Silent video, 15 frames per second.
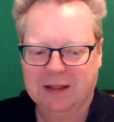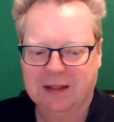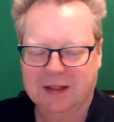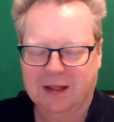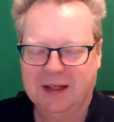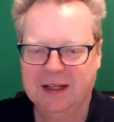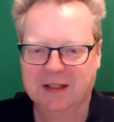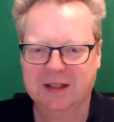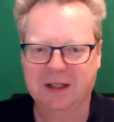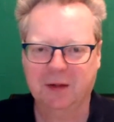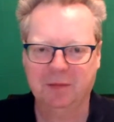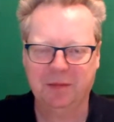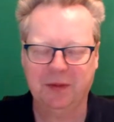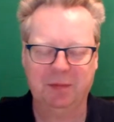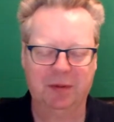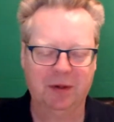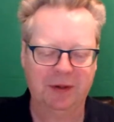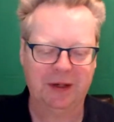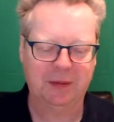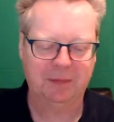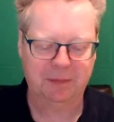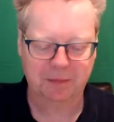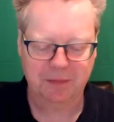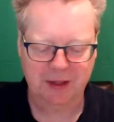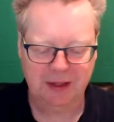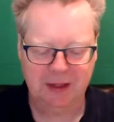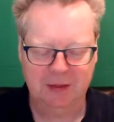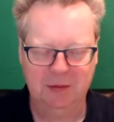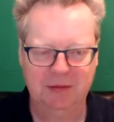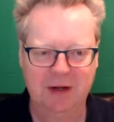okay so the next thing you probably
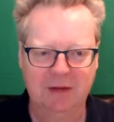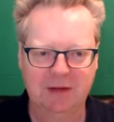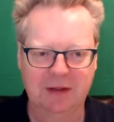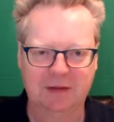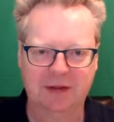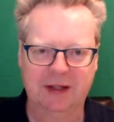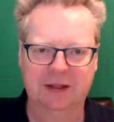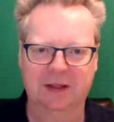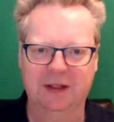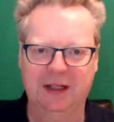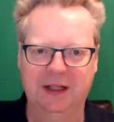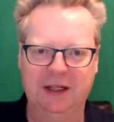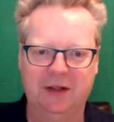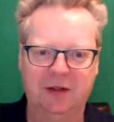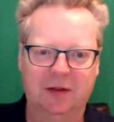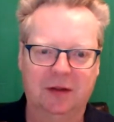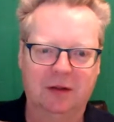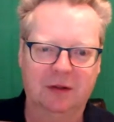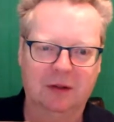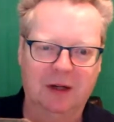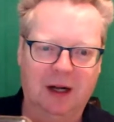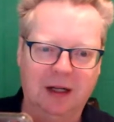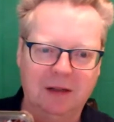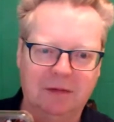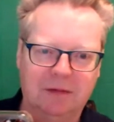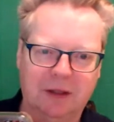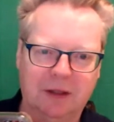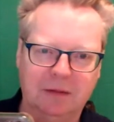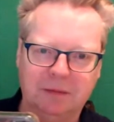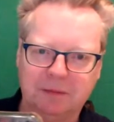we've covered the fact that you need your
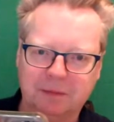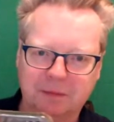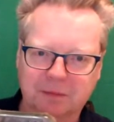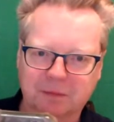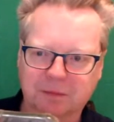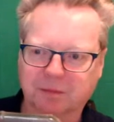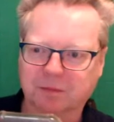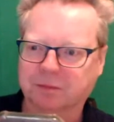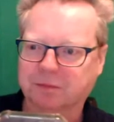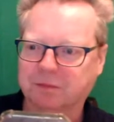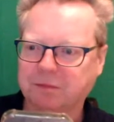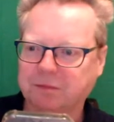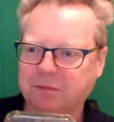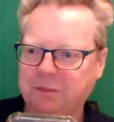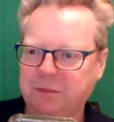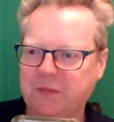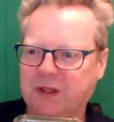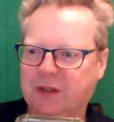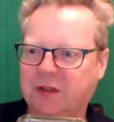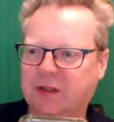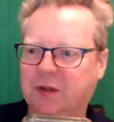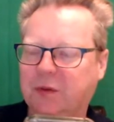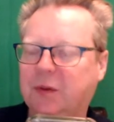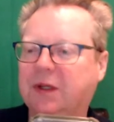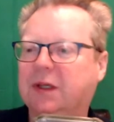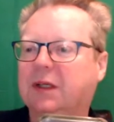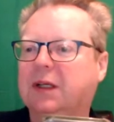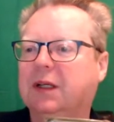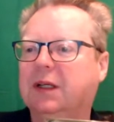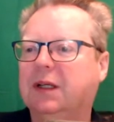iphone
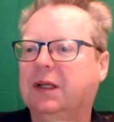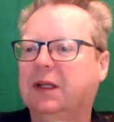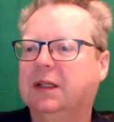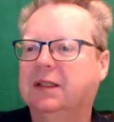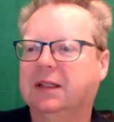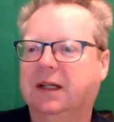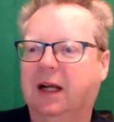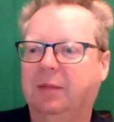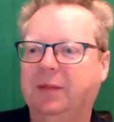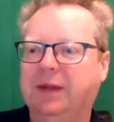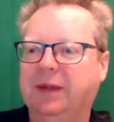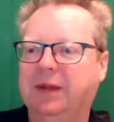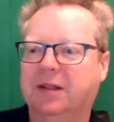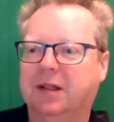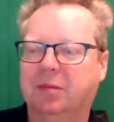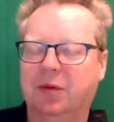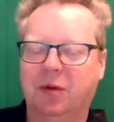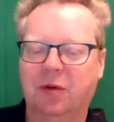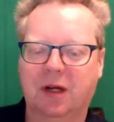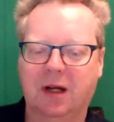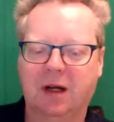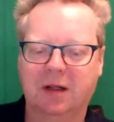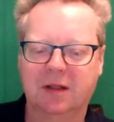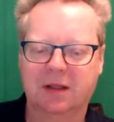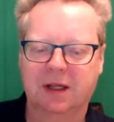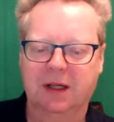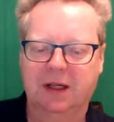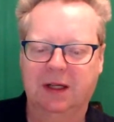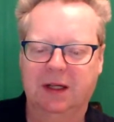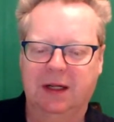to uh, to come into the
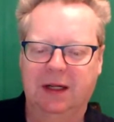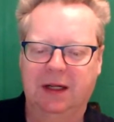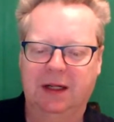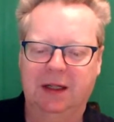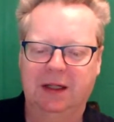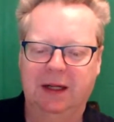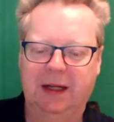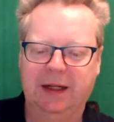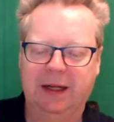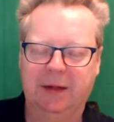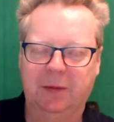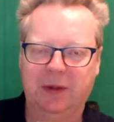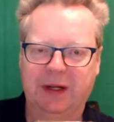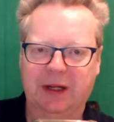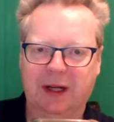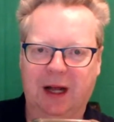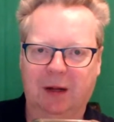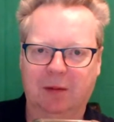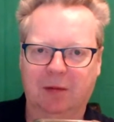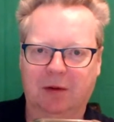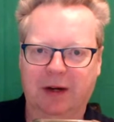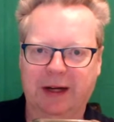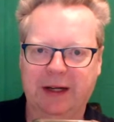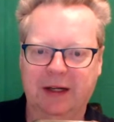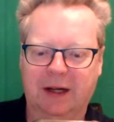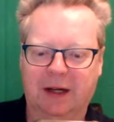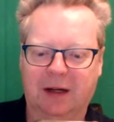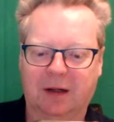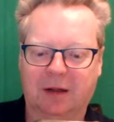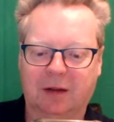broadcast uh, and then we can
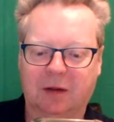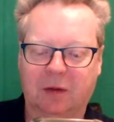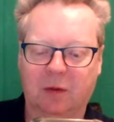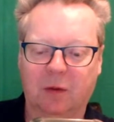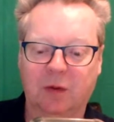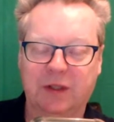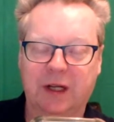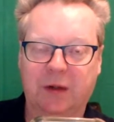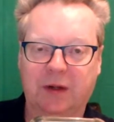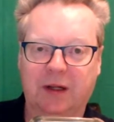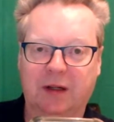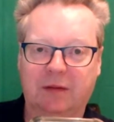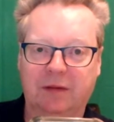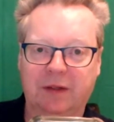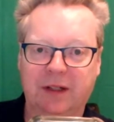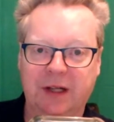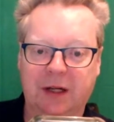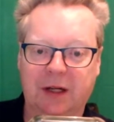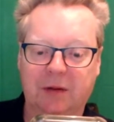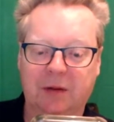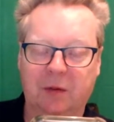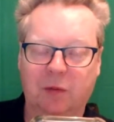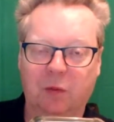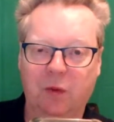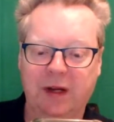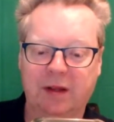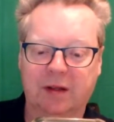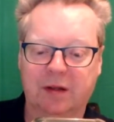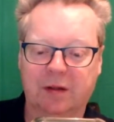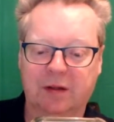upgrade our audio and our video
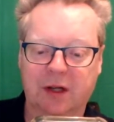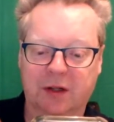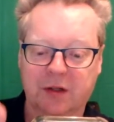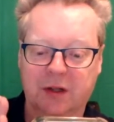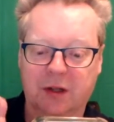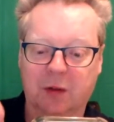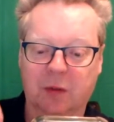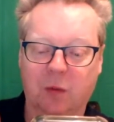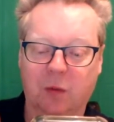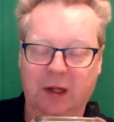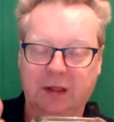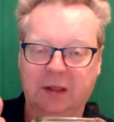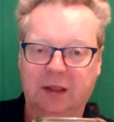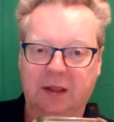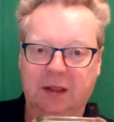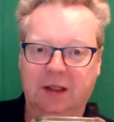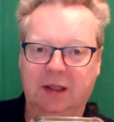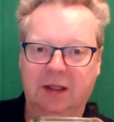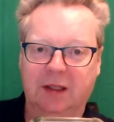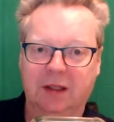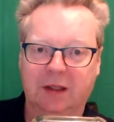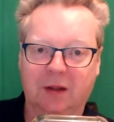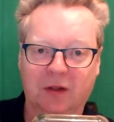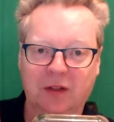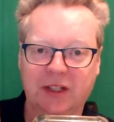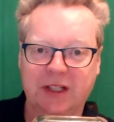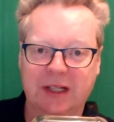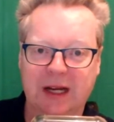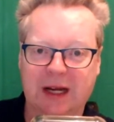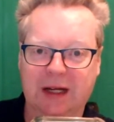with just the one
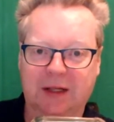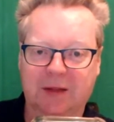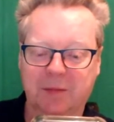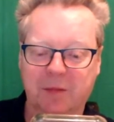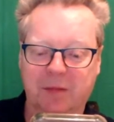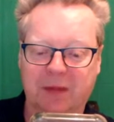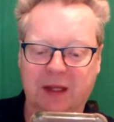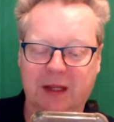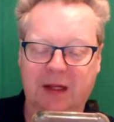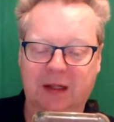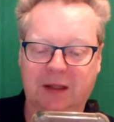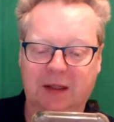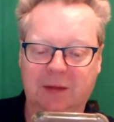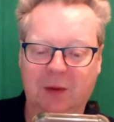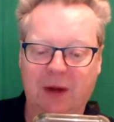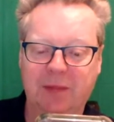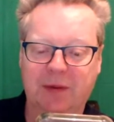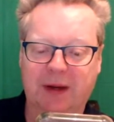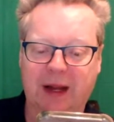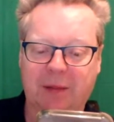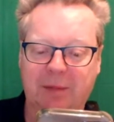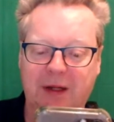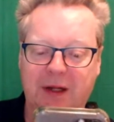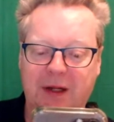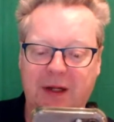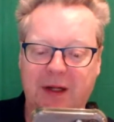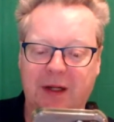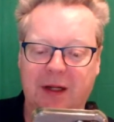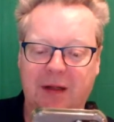Logitech uh, webcam,